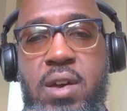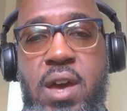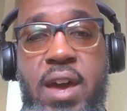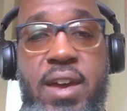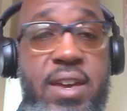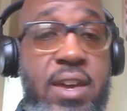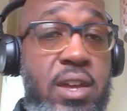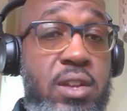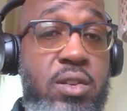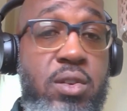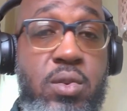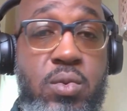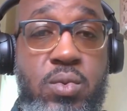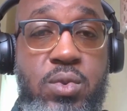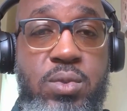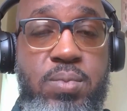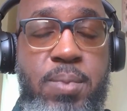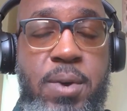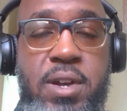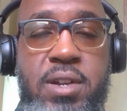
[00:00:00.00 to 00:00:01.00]
I got good
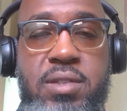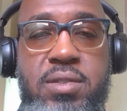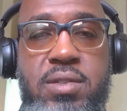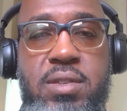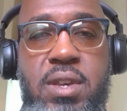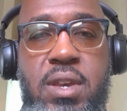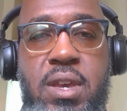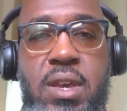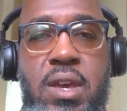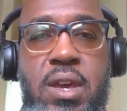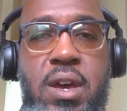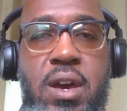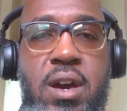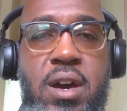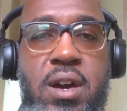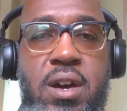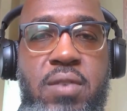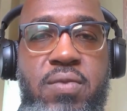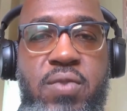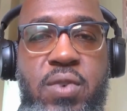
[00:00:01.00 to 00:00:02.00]
response
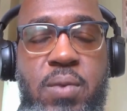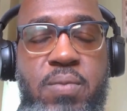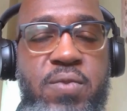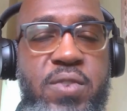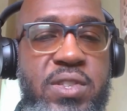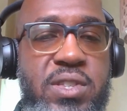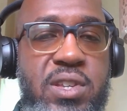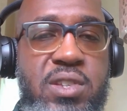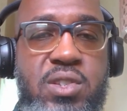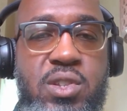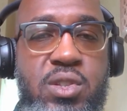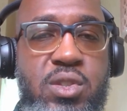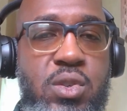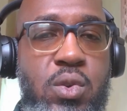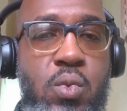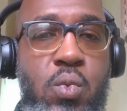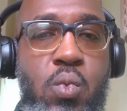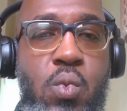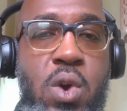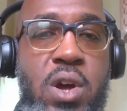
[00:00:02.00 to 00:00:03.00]
from physicians
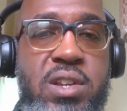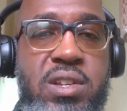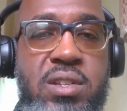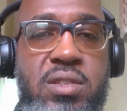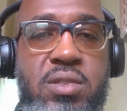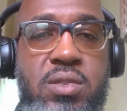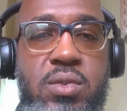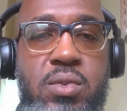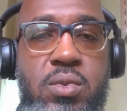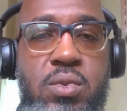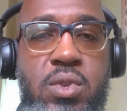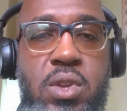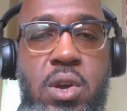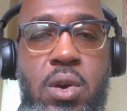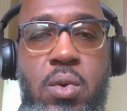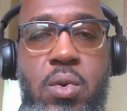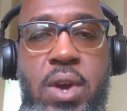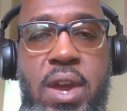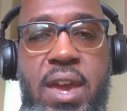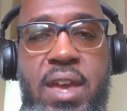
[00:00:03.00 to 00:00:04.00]
who wanted to
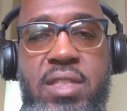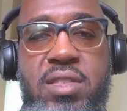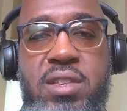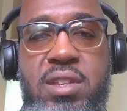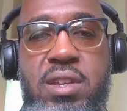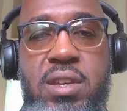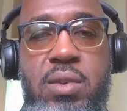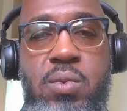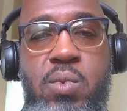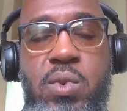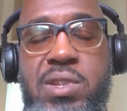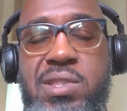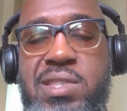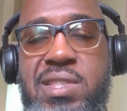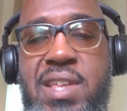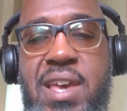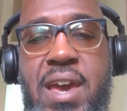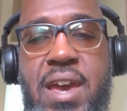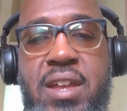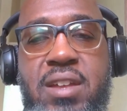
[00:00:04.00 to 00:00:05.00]
know, Anthony, what's
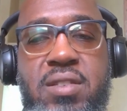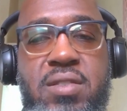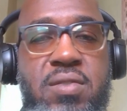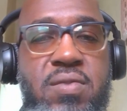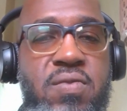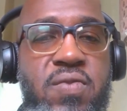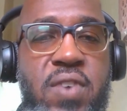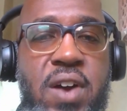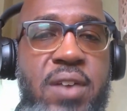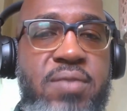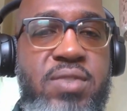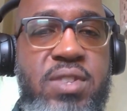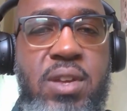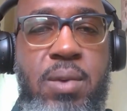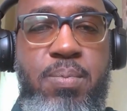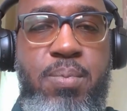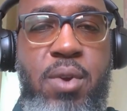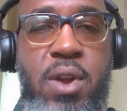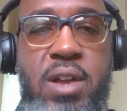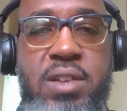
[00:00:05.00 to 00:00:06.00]
that 5
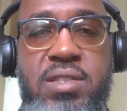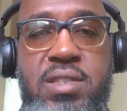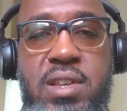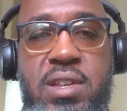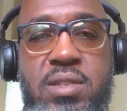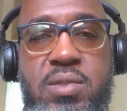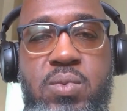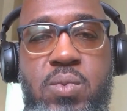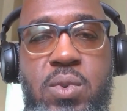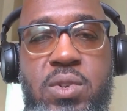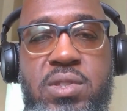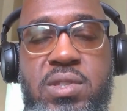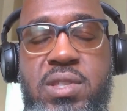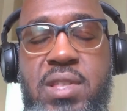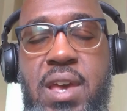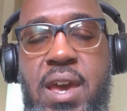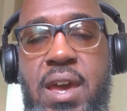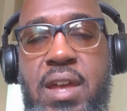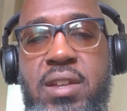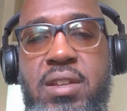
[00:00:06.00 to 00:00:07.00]
step process? What's
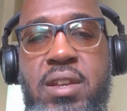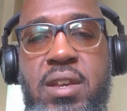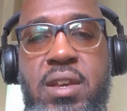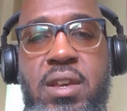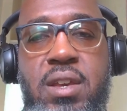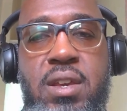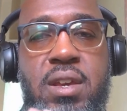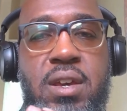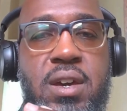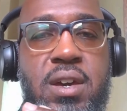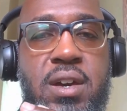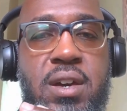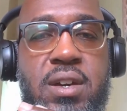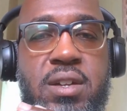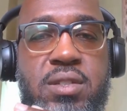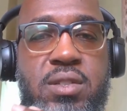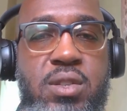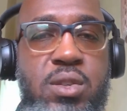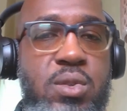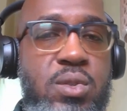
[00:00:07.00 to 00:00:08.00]
that
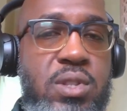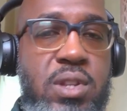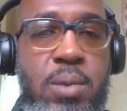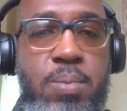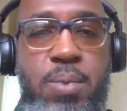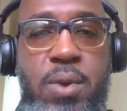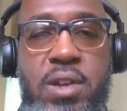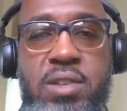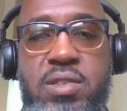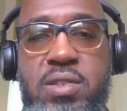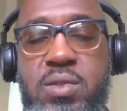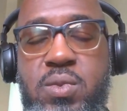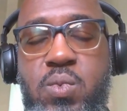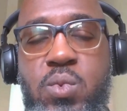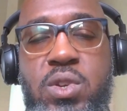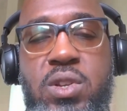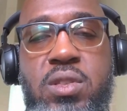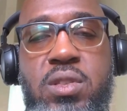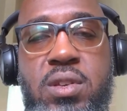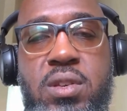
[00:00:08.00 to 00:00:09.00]
2 step process?
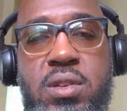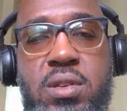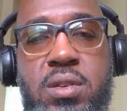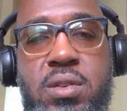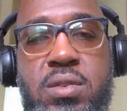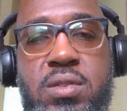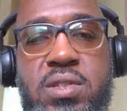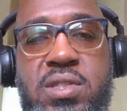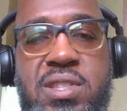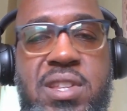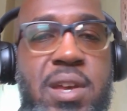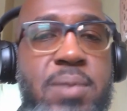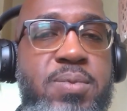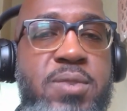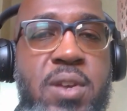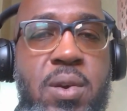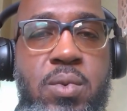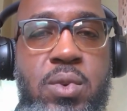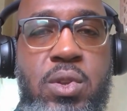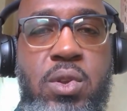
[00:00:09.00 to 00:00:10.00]
What are the
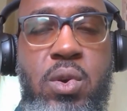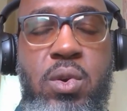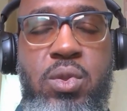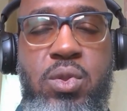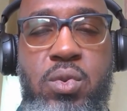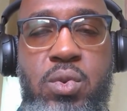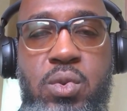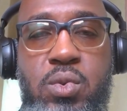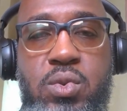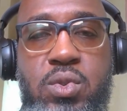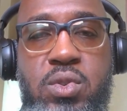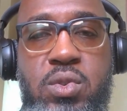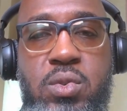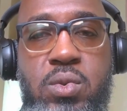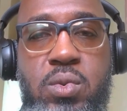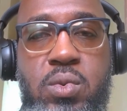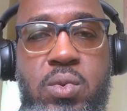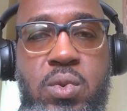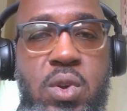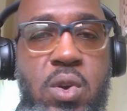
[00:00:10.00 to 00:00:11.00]
steps I would go through
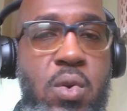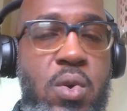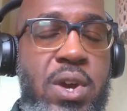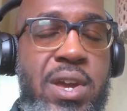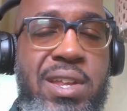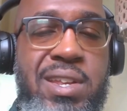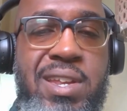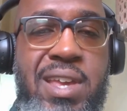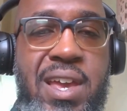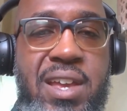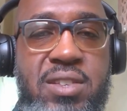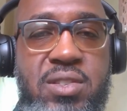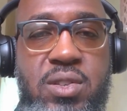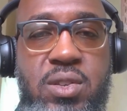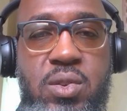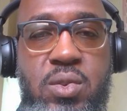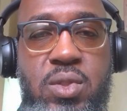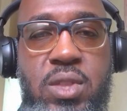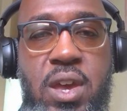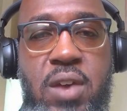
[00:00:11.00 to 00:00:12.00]
to go ahead and
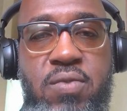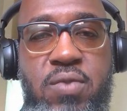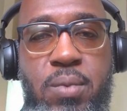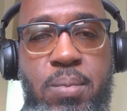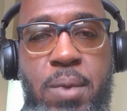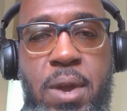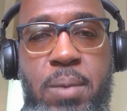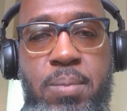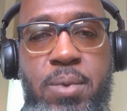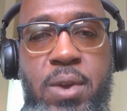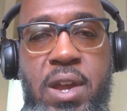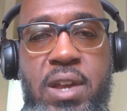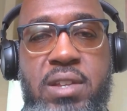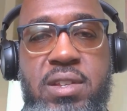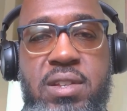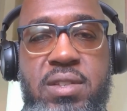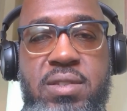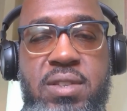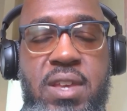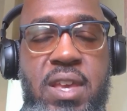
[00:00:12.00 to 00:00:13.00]
execute that for my
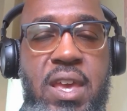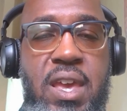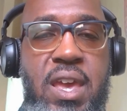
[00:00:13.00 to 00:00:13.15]
practice?